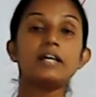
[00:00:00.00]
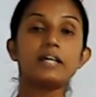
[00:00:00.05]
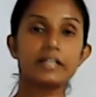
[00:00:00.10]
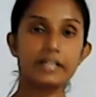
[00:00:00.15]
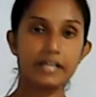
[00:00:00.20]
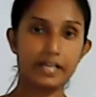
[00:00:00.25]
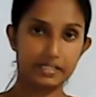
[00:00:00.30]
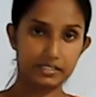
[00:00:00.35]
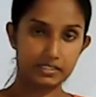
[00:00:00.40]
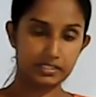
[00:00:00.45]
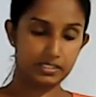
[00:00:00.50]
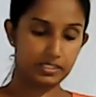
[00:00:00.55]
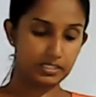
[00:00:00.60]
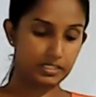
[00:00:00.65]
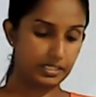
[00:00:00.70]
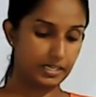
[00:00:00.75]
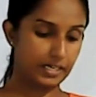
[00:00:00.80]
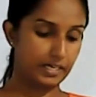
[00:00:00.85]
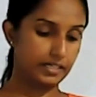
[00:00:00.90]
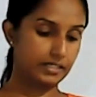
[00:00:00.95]
reaction
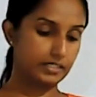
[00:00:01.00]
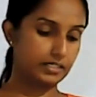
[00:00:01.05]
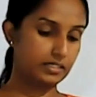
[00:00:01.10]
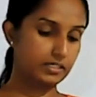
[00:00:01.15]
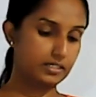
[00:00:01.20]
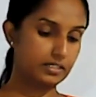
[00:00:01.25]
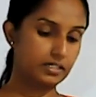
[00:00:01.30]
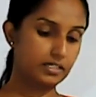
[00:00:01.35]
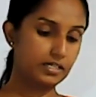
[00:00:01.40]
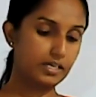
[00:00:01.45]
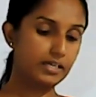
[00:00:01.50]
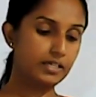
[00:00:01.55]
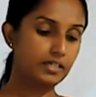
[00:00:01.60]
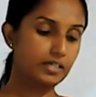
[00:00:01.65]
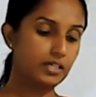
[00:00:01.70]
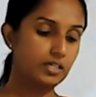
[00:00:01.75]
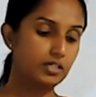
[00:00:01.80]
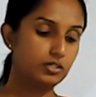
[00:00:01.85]
rate, right?